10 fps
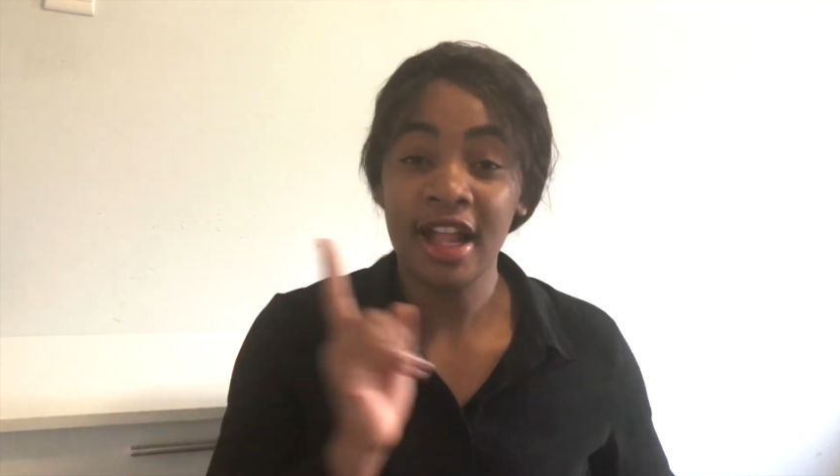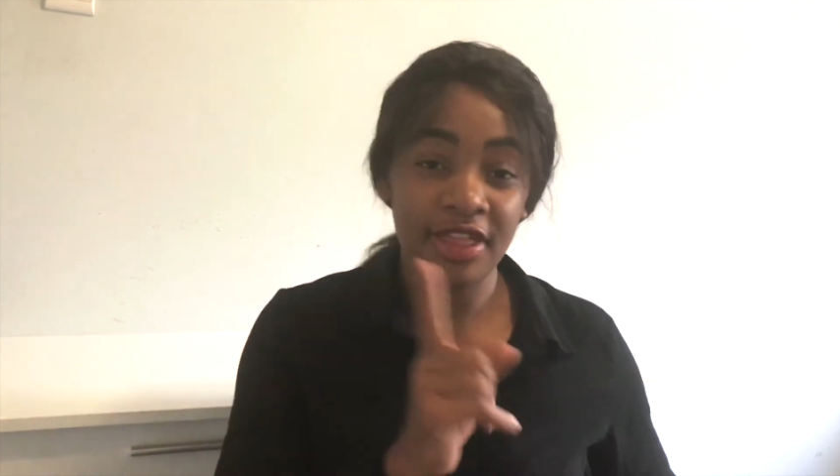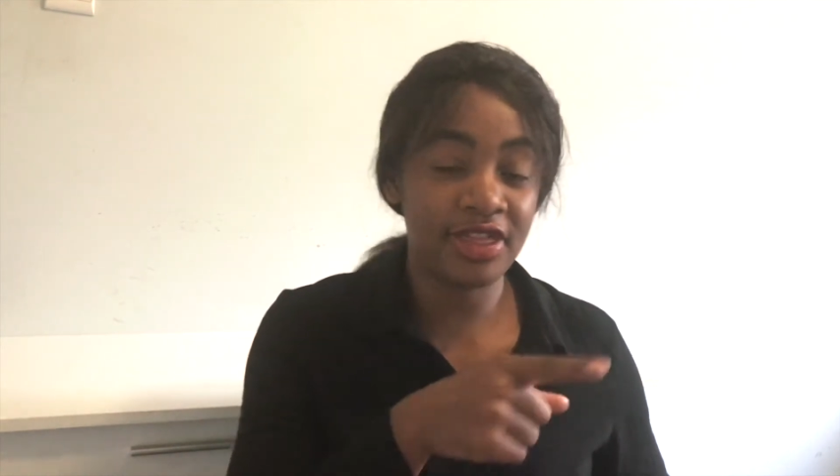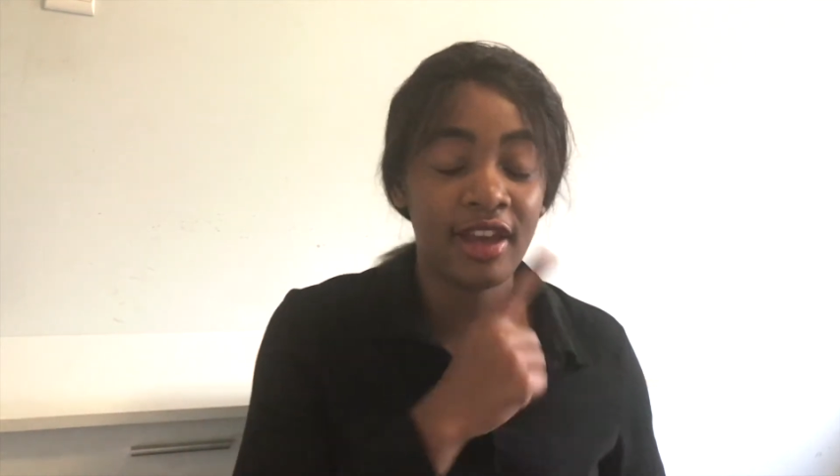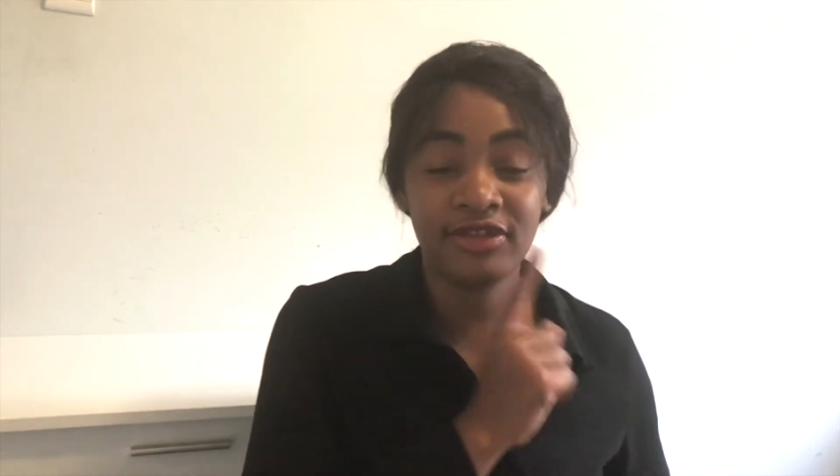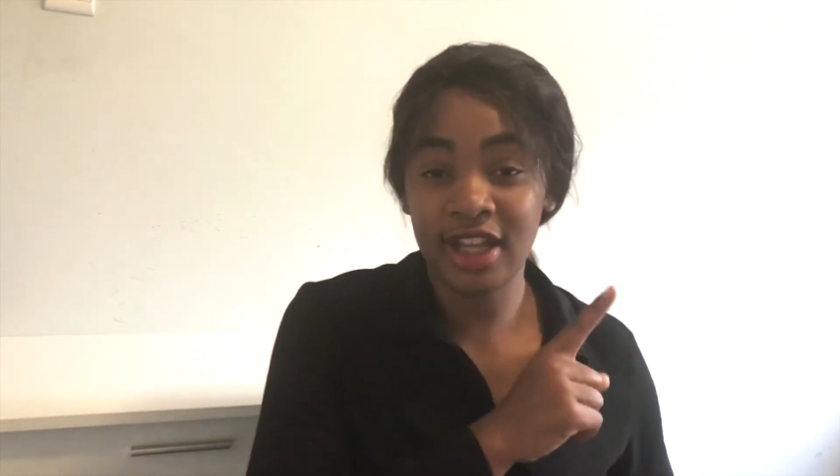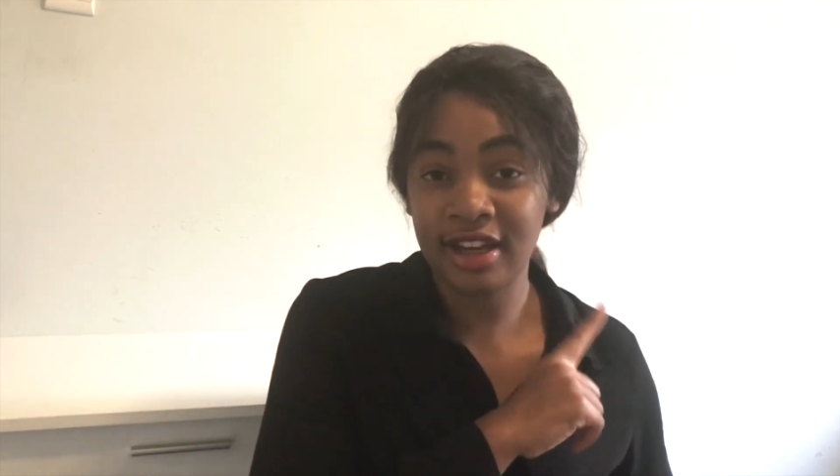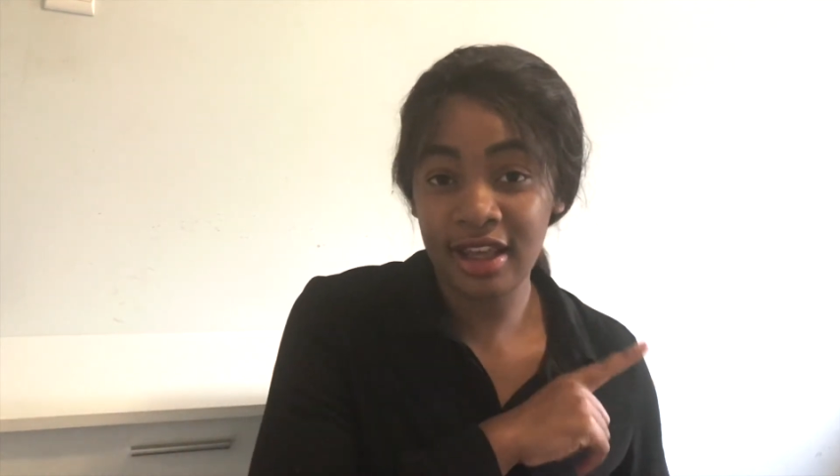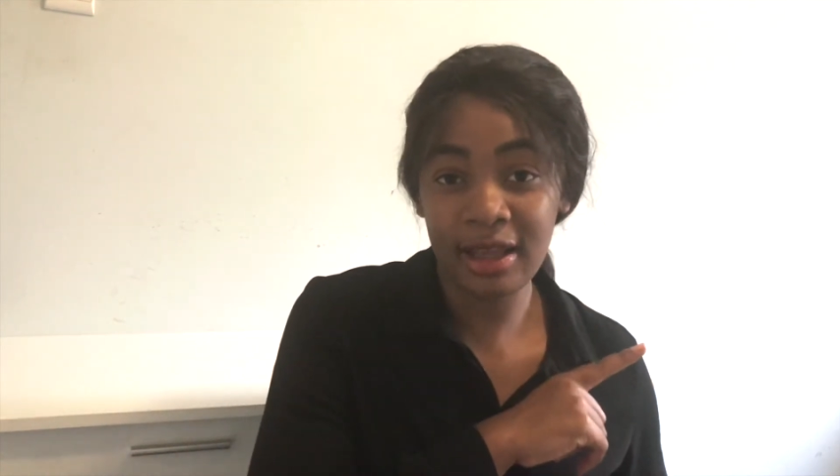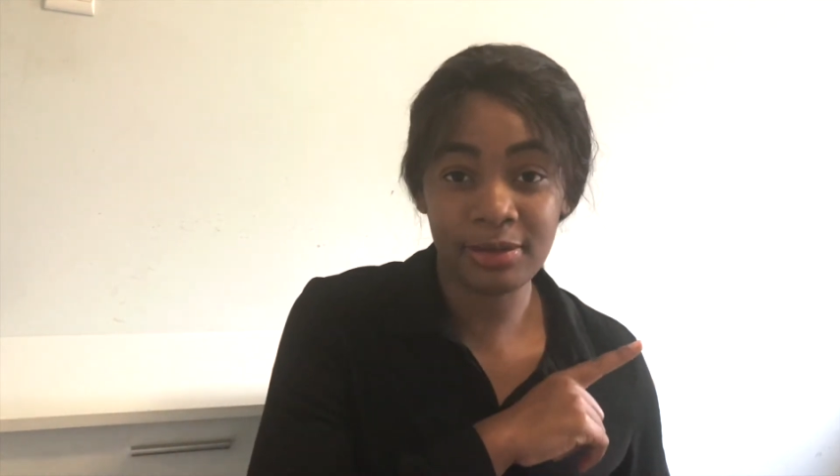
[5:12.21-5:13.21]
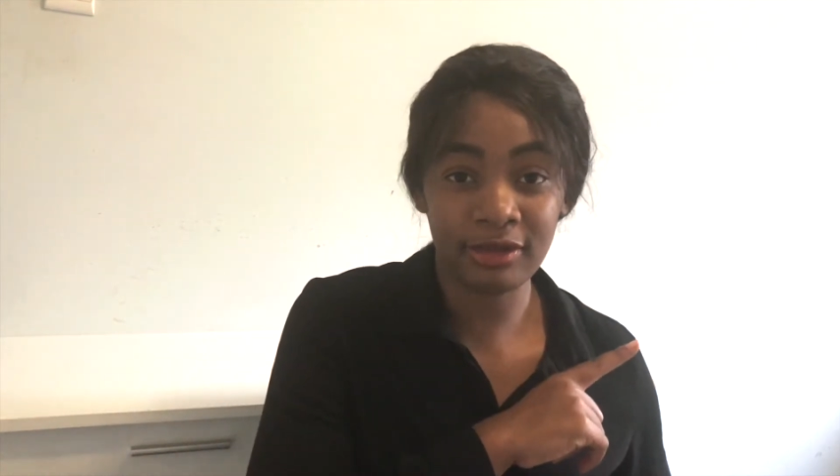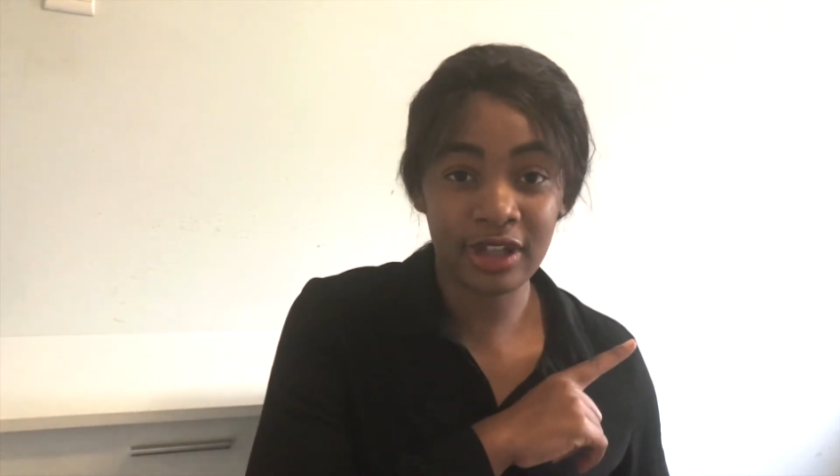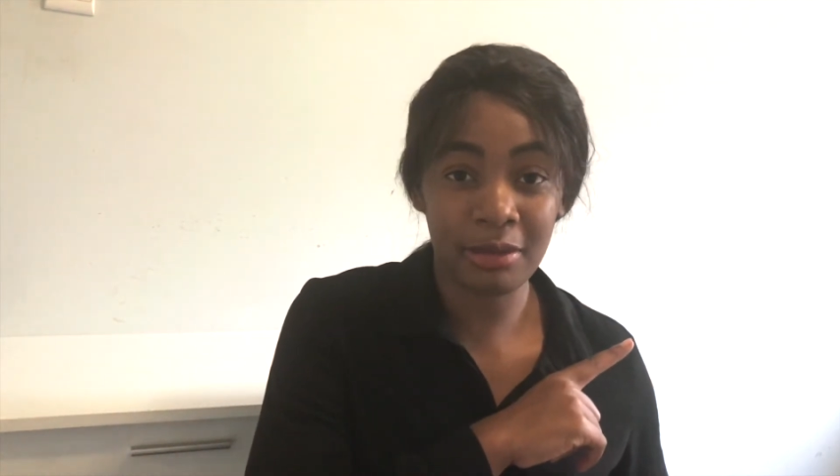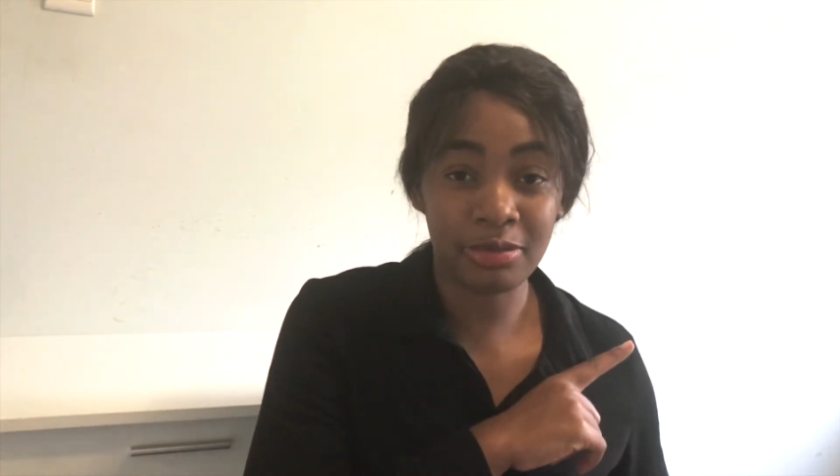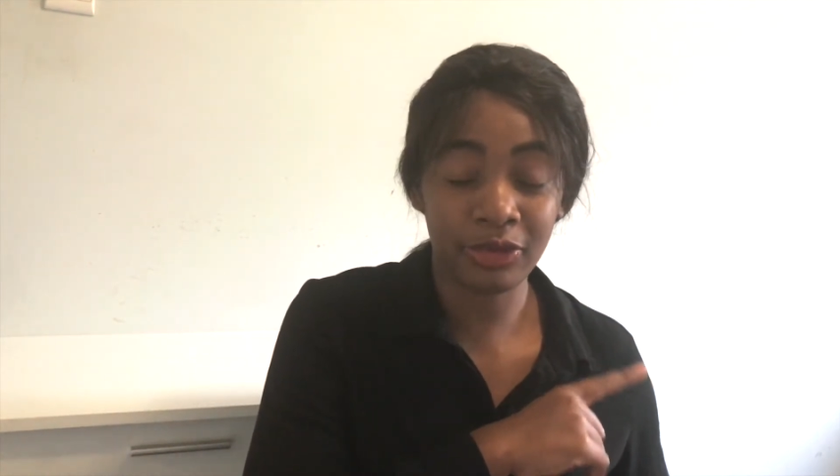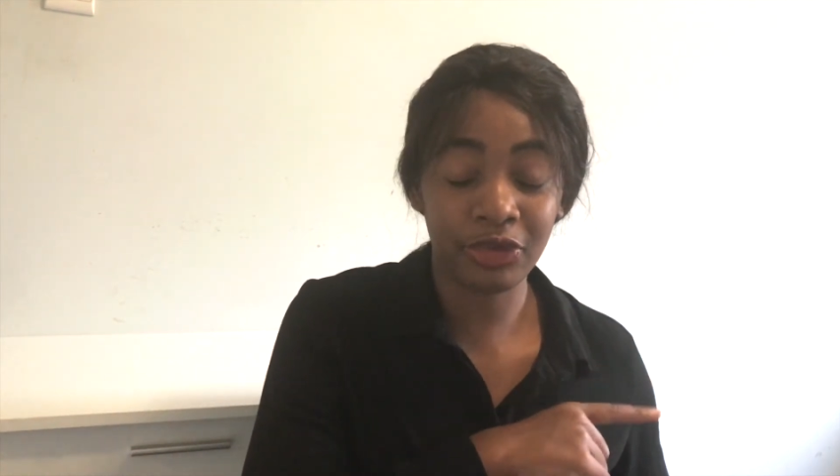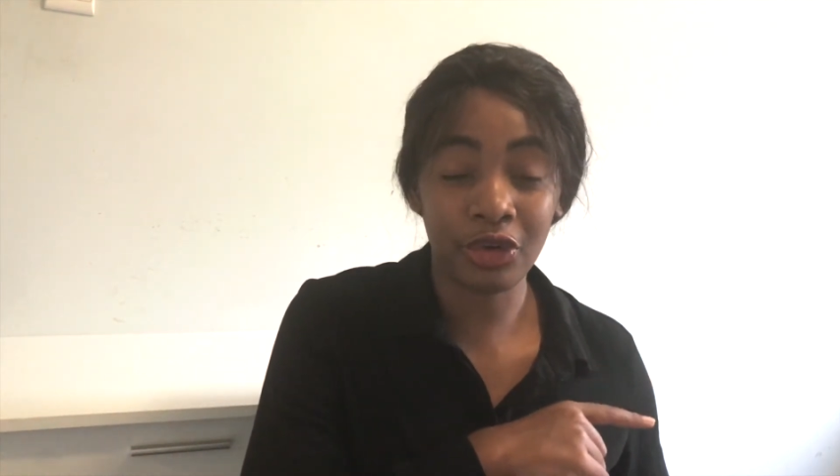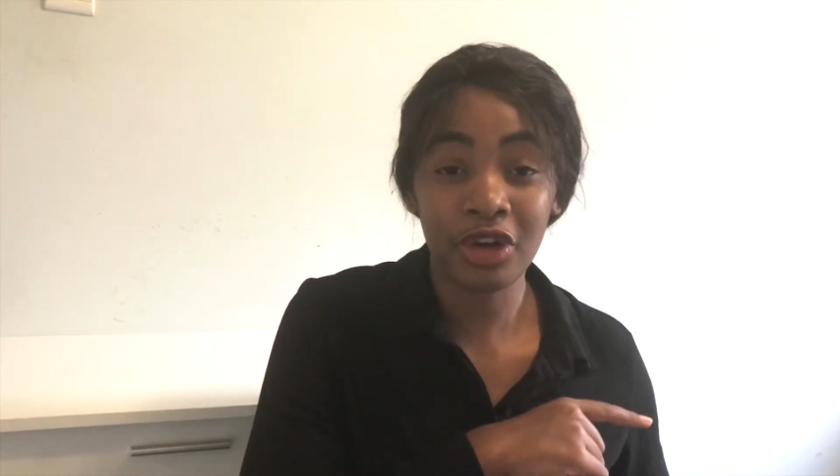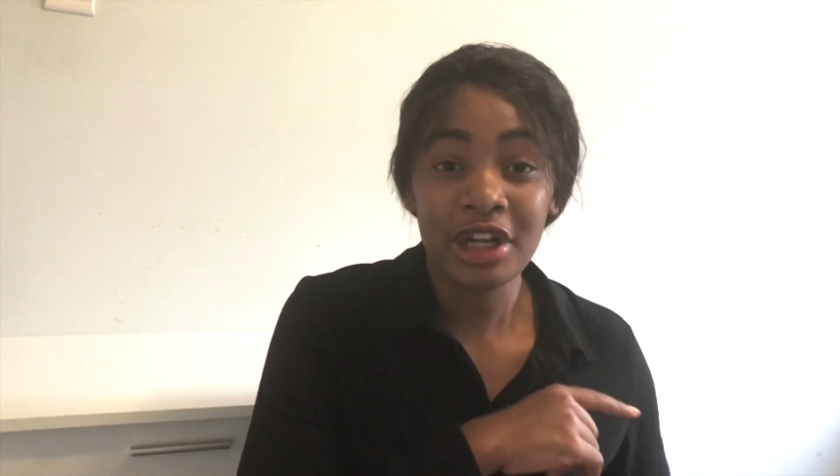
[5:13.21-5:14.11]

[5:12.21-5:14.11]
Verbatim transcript: They've done it heaps of times before.